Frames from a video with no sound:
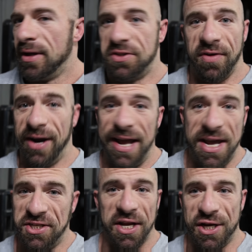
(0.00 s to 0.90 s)
it's very
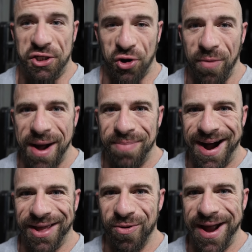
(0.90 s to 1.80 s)
easy to control my
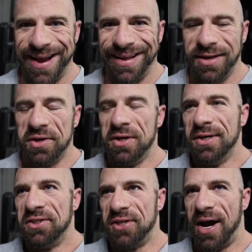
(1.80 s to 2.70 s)
body weight
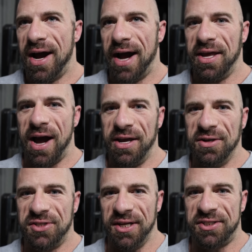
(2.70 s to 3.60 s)
so I, I
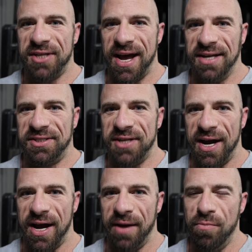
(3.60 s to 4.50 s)
use this as
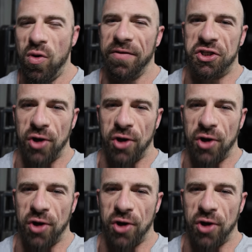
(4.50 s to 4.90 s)
uh, more of a